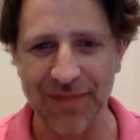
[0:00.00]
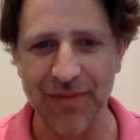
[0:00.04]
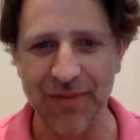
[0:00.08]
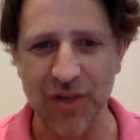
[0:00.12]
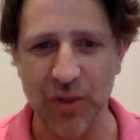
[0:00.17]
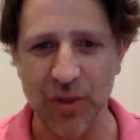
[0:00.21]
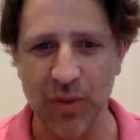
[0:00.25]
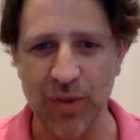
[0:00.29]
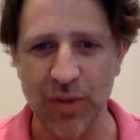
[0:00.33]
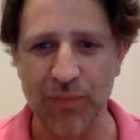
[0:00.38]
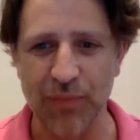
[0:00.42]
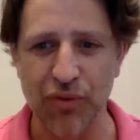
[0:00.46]

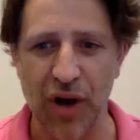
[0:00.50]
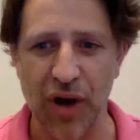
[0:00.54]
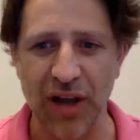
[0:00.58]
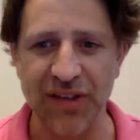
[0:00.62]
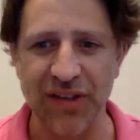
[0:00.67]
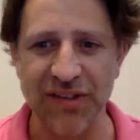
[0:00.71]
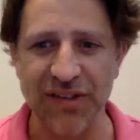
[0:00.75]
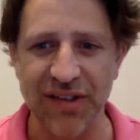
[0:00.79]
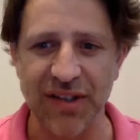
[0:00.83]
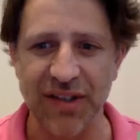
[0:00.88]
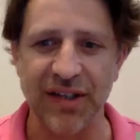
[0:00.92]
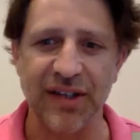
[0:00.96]
We
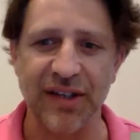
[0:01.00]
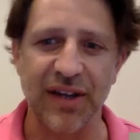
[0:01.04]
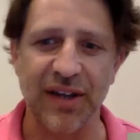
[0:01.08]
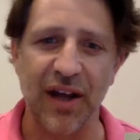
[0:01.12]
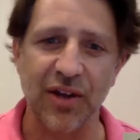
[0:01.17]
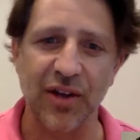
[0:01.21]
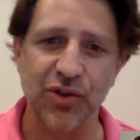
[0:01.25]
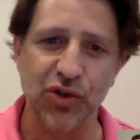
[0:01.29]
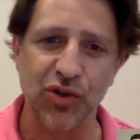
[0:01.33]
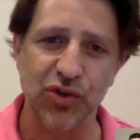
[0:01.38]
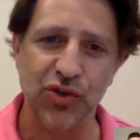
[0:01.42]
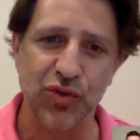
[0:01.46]
priced it at
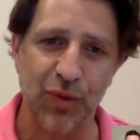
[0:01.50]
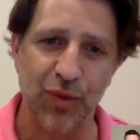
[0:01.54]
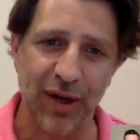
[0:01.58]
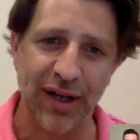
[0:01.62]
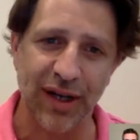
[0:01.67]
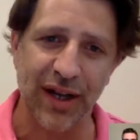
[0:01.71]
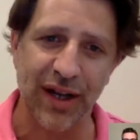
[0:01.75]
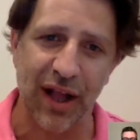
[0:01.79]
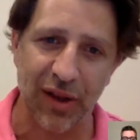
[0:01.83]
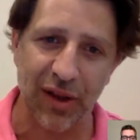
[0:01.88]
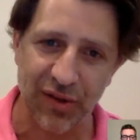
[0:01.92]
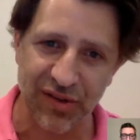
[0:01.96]
under
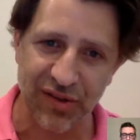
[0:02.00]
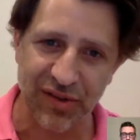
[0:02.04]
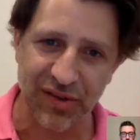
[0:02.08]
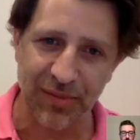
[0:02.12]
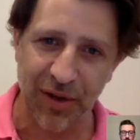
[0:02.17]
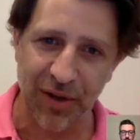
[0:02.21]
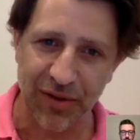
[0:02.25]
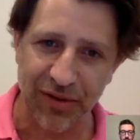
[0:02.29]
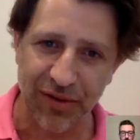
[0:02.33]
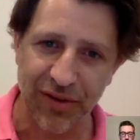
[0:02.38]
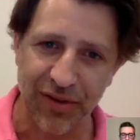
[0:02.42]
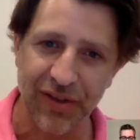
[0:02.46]
$20 a
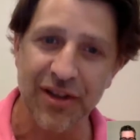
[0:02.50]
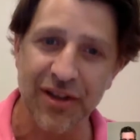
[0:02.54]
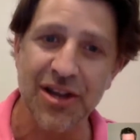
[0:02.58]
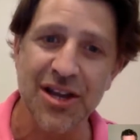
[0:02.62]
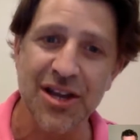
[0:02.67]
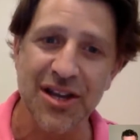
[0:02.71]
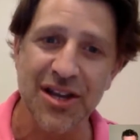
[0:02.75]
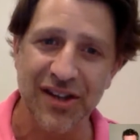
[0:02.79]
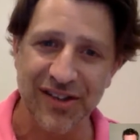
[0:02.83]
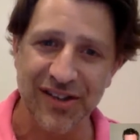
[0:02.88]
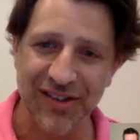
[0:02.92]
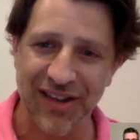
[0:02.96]
month,
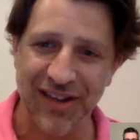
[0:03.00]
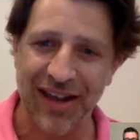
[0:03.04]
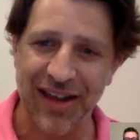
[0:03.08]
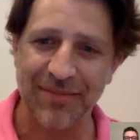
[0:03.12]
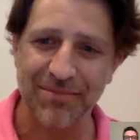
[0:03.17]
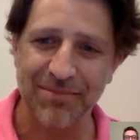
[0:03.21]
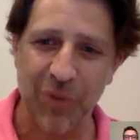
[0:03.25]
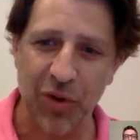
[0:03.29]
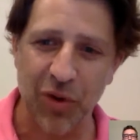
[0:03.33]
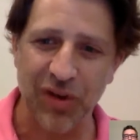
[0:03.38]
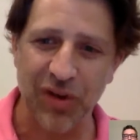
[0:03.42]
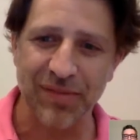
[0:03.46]
so that
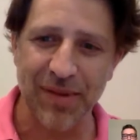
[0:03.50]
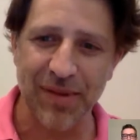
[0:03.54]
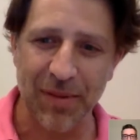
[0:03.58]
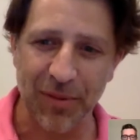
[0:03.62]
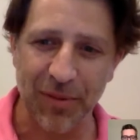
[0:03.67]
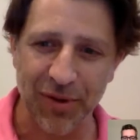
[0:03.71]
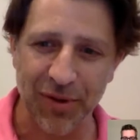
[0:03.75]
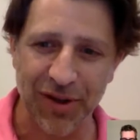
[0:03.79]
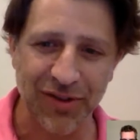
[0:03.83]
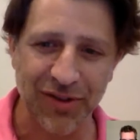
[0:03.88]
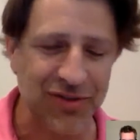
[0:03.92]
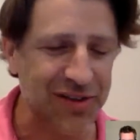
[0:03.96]
most
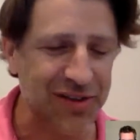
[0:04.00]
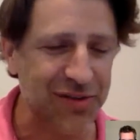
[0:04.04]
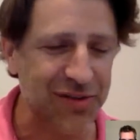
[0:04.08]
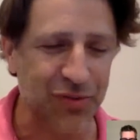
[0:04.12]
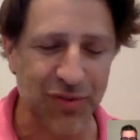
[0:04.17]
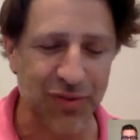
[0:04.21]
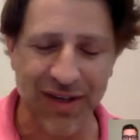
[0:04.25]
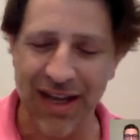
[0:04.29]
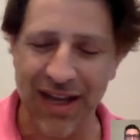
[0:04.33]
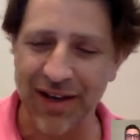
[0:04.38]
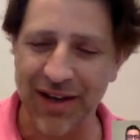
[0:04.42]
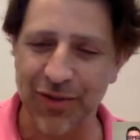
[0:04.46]
people can just
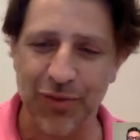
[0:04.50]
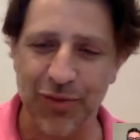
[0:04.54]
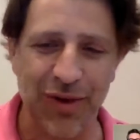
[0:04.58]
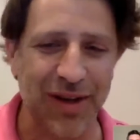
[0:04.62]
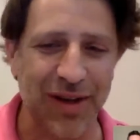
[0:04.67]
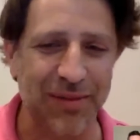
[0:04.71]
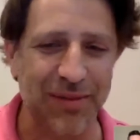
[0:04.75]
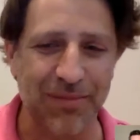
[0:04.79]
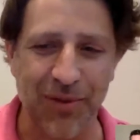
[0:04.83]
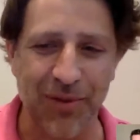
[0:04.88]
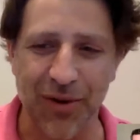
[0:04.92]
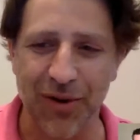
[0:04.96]
get it
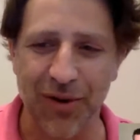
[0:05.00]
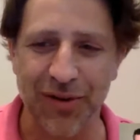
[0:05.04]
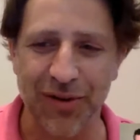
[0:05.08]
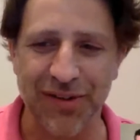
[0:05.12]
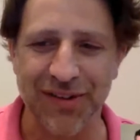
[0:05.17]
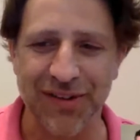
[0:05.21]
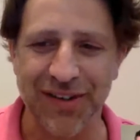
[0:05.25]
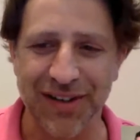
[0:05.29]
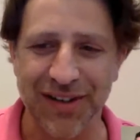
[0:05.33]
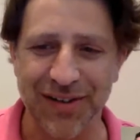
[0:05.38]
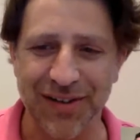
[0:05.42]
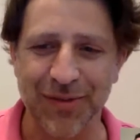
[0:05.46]

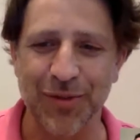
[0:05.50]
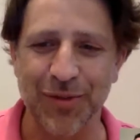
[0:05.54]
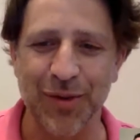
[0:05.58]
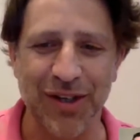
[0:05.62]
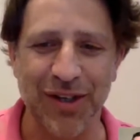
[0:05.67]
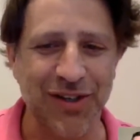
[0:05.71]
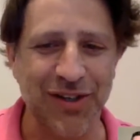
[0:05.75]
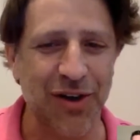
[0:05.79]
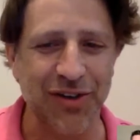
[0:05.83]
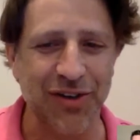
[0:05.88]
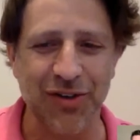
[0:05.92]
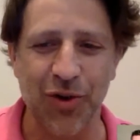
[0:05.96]
reimbursed. And we
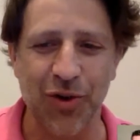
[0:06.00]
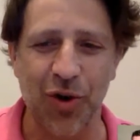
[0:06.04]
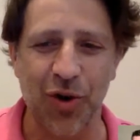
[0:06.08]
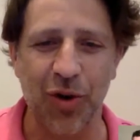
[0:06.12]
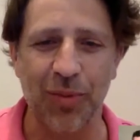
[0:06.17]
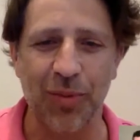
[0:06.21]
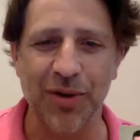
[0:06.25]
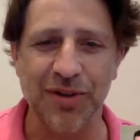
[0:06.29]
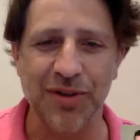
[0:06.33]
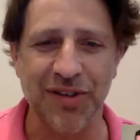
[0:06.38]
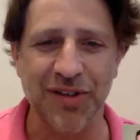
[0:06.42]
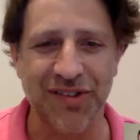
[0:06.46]
talked to a whole
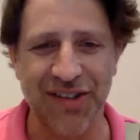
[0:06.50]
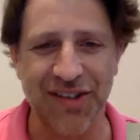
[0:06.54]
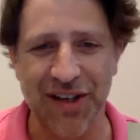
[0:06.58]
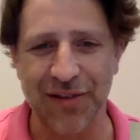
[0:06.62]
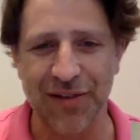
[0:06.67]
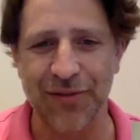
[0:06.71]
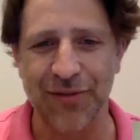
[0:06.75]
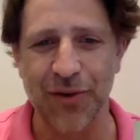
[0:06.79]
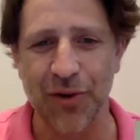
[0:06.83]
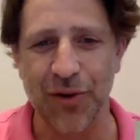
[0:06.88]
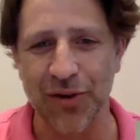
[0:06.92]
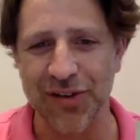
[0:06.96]
bunch of
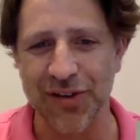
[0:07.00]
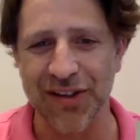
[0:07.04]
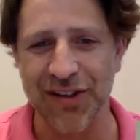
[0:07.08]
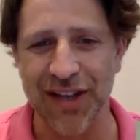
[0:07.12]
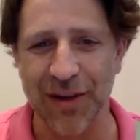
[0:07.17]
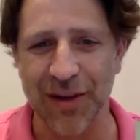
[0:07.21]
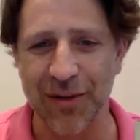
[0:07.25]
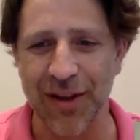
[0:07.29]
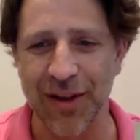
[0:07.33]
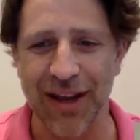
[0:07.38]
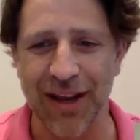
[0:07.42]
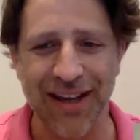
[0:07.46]
CFOs, and they
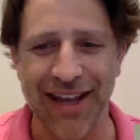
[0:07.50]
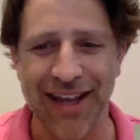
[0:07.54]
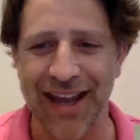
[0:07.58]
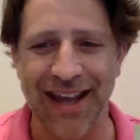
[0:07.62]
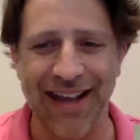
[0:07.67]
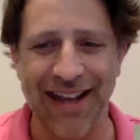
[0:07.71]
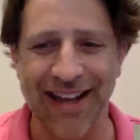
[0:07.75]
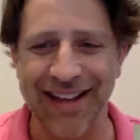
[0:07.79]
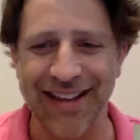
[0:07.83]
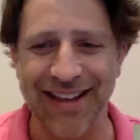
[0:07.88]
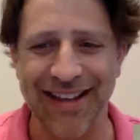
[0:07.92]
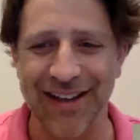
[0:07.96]
were like, yeah,
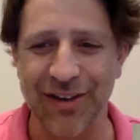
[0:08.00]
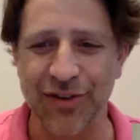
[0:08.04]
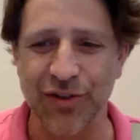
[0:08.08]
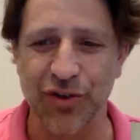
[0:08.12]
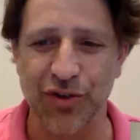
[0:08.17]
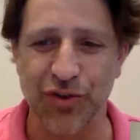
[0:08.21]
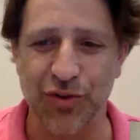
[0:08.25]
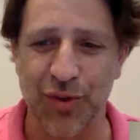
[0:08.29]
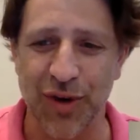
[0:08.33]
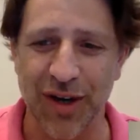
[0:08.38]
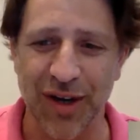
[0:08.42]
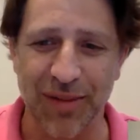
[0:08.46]
anything under
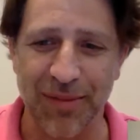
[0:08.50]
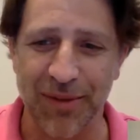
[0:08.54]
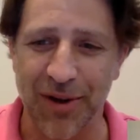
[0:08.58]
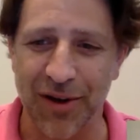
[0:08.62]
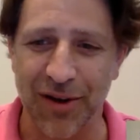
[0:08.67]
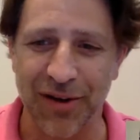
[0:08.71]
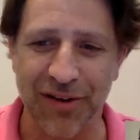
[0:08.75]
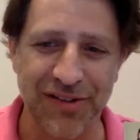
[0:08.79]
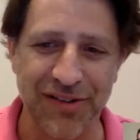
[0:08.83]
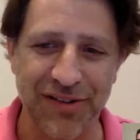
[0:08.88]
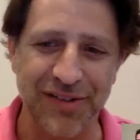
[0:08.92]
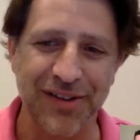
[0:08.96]

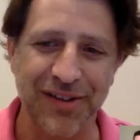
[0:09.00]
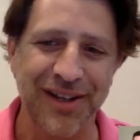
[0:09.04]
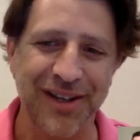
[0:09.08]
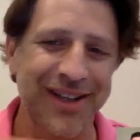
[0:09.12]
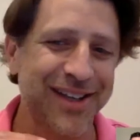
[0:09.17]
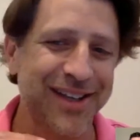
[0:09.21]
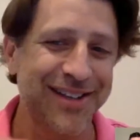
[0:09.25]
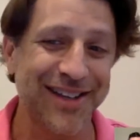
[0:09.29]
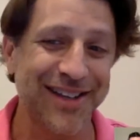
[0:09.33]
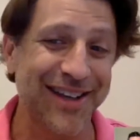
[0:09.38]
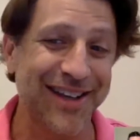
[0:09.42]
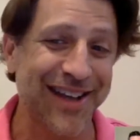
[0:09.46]
$20,
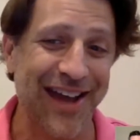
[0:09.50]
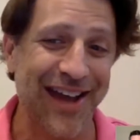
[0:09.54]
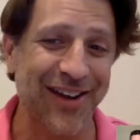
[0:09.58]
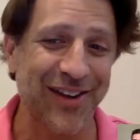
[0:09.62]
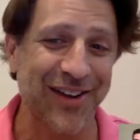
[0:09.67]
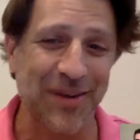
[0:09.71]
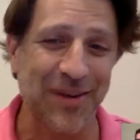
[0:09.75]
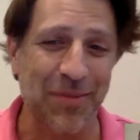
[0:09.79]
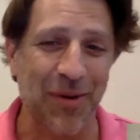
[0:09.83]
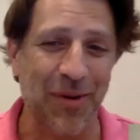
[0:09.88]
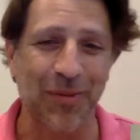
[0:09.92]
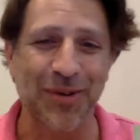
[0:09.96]
the accounting
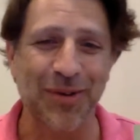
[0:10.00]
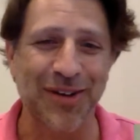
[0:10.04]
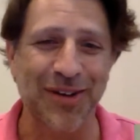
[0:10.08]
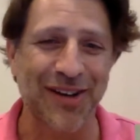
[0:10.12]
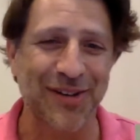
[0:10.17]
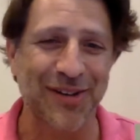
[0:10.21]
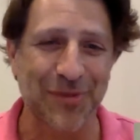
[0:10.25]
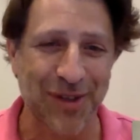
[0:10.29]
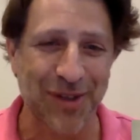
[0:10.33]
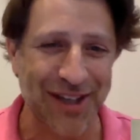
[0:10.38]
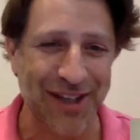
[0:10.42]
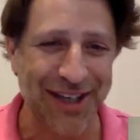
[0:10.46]
department
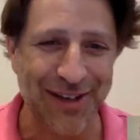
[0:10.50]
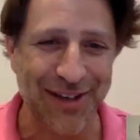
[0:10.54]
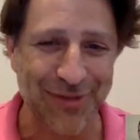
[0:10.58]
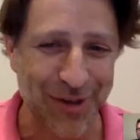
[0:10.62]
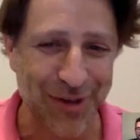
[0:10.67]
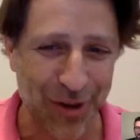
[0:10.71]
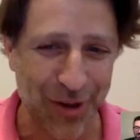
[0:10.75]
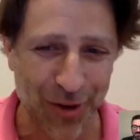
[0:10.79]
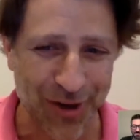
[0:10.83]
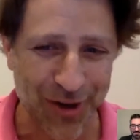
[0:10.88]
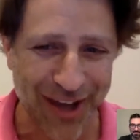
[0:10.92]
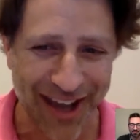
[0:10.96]
doesn't really even
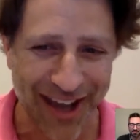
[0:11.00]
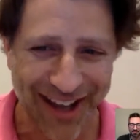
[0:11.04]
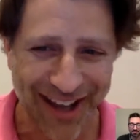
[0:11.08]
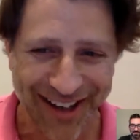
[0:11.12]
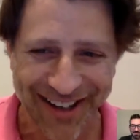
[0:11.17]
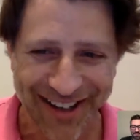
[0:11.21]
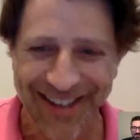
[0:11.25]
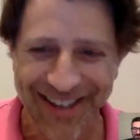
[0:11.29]
look at.